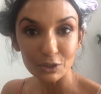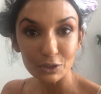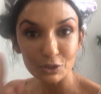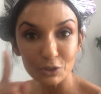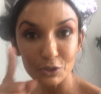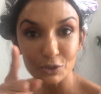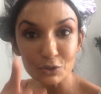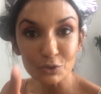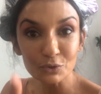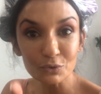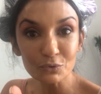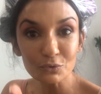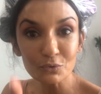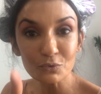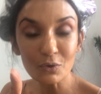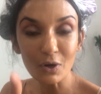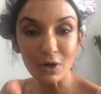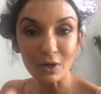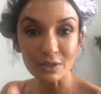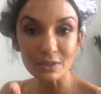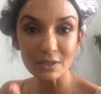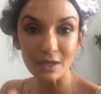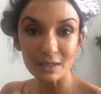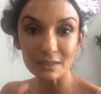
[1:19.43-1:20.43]
you
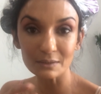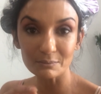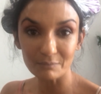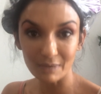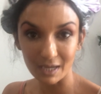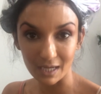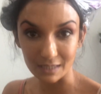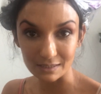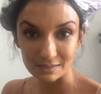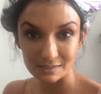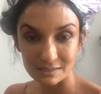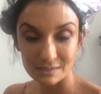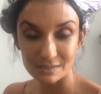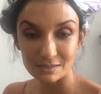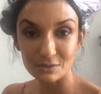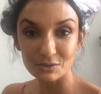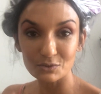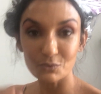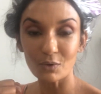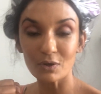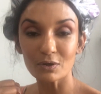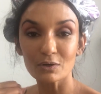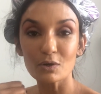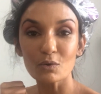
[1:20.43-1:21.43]
are not a mess.
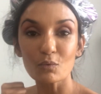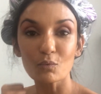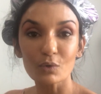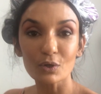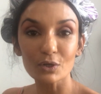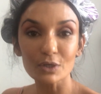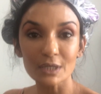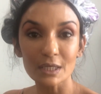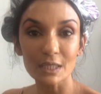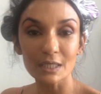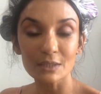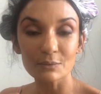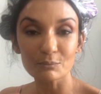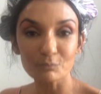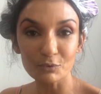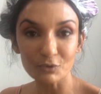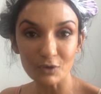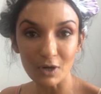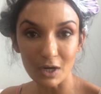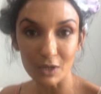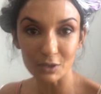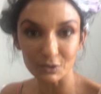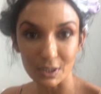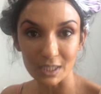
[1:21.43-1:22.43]
You are a work in
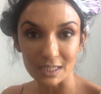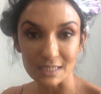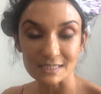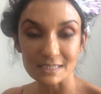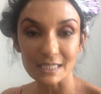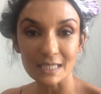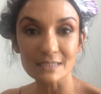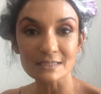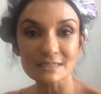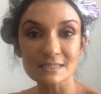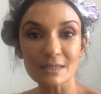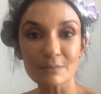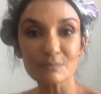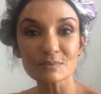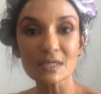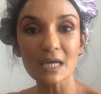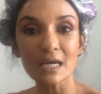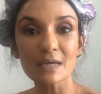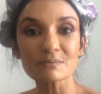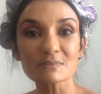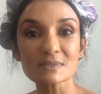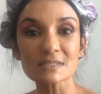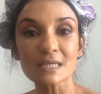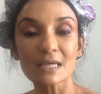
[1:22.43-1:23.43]
progress, and
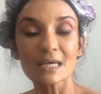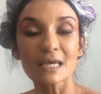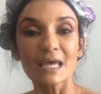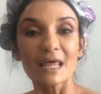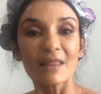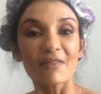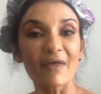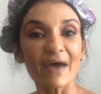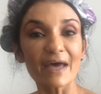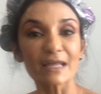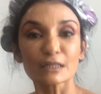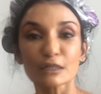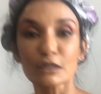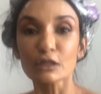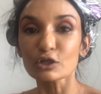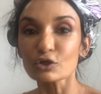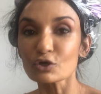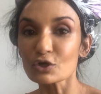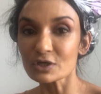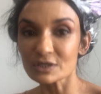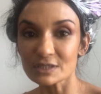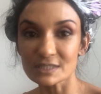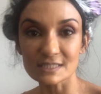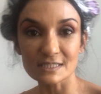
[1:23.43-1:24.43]
sometimes that
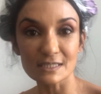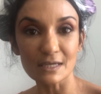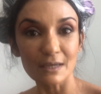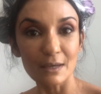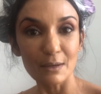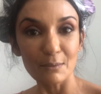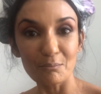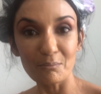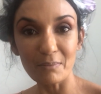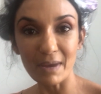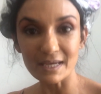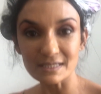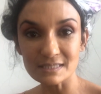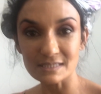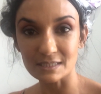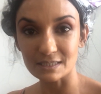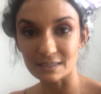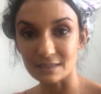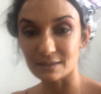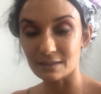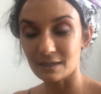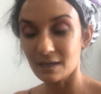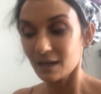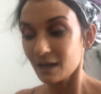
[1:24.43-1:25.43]
looks
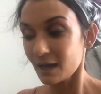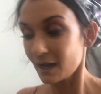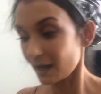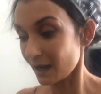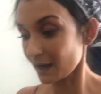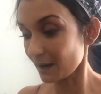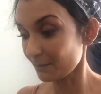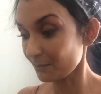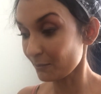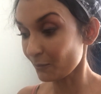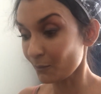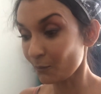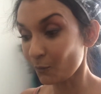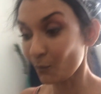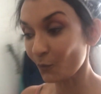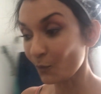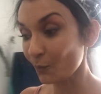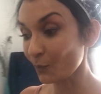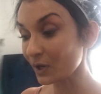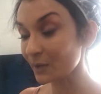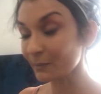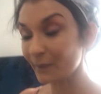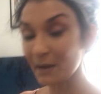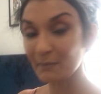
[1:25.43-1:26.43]
messy.
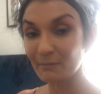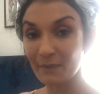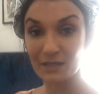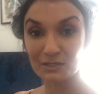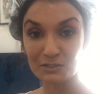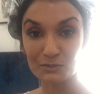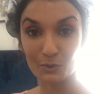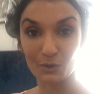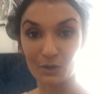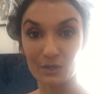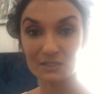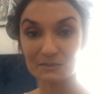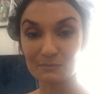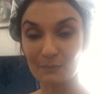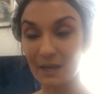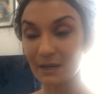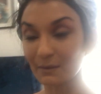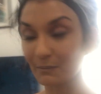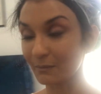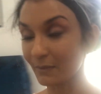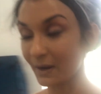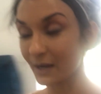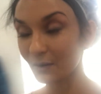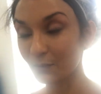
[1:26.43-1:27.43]
Um, one of my mentors,
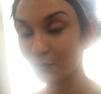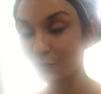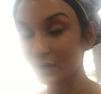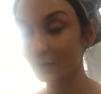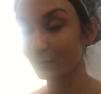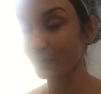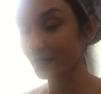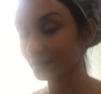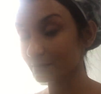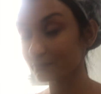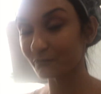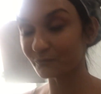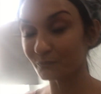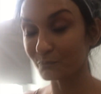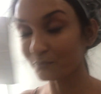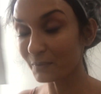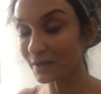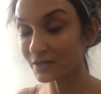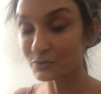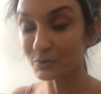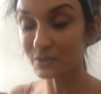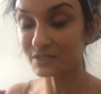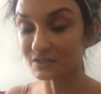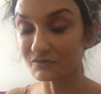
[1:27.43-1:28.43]
my, my one of my
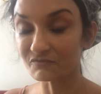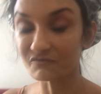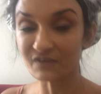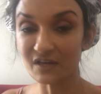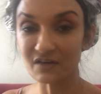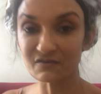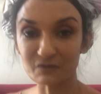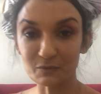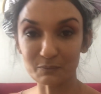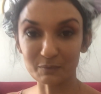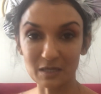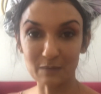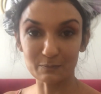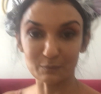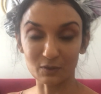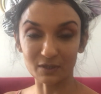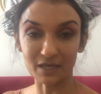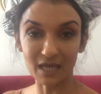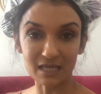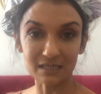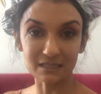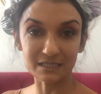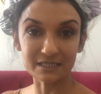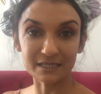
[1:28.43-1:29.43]
mentors and favorite people,
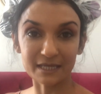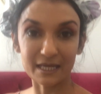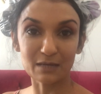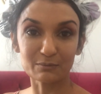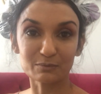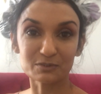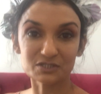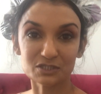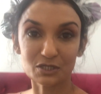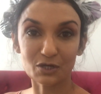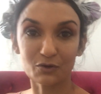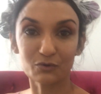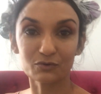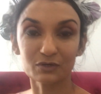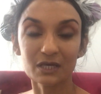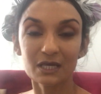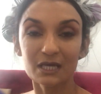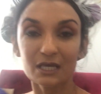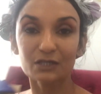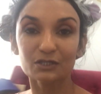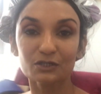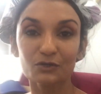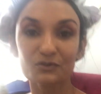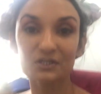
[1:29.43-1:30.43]
Kathleen Campbell Stone,
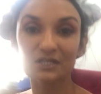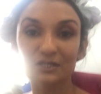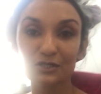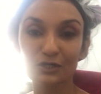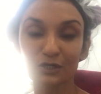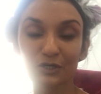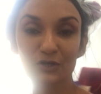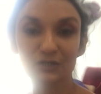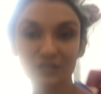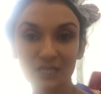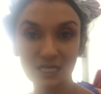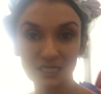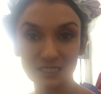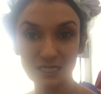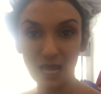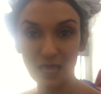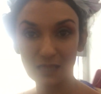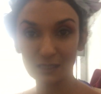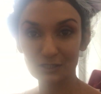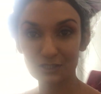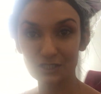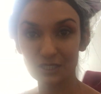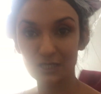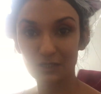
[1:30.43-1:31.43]
uses a cooking
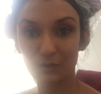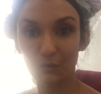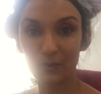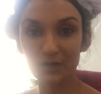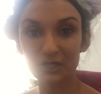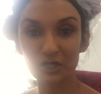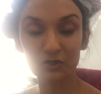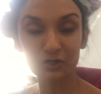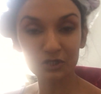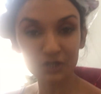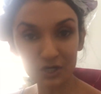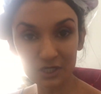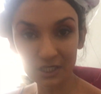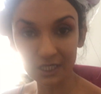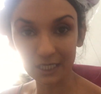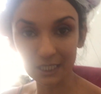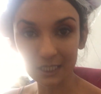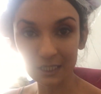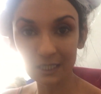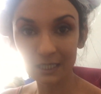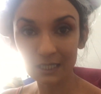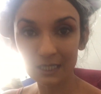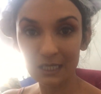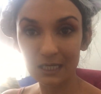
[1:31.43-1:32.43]
analogy that when you're
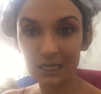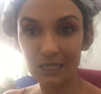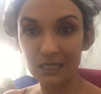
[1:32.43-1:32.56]
cooking,